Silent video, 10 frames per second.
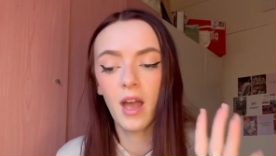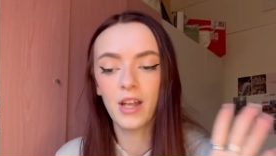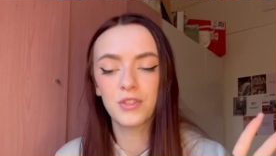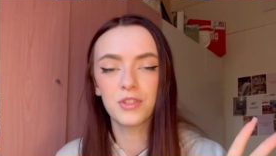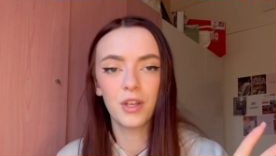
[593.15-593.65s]

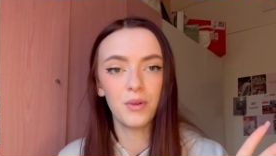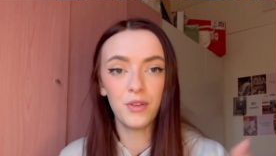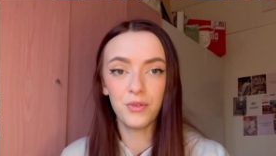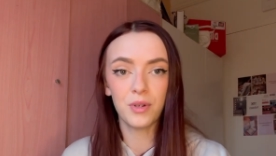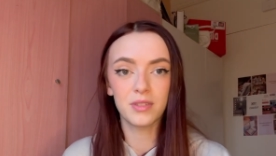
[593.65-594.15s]
And so
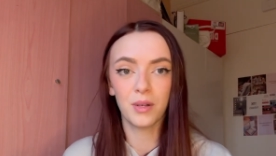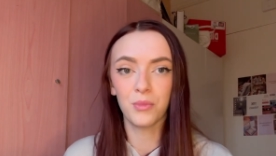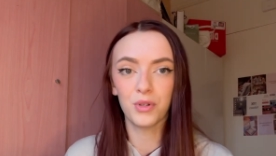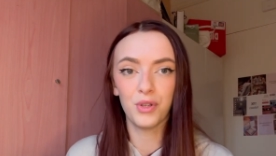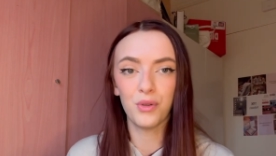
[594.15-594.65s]
if you are
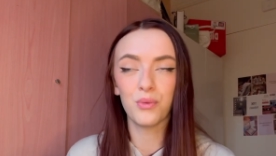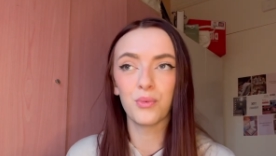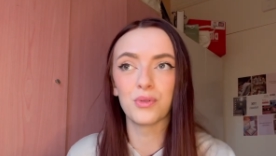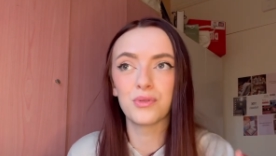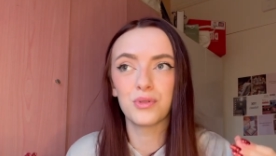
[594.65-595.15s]
someone who
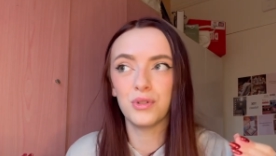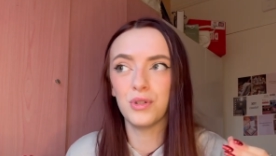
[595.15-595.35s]
wants